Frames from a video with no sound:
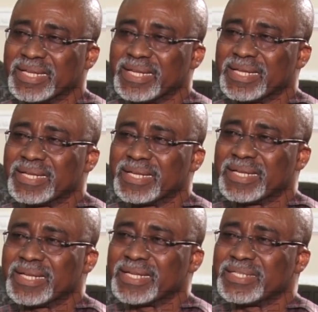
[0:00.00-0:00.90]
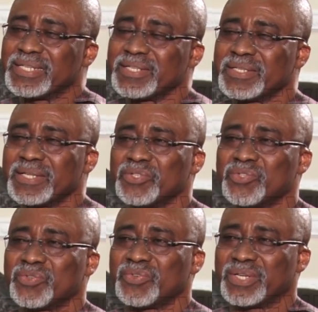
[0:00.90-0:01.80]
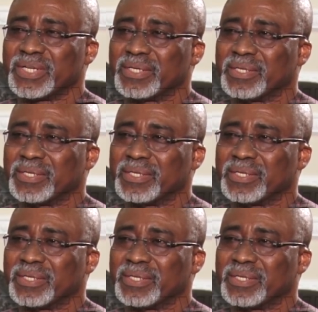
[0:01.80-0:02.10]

in the 19th century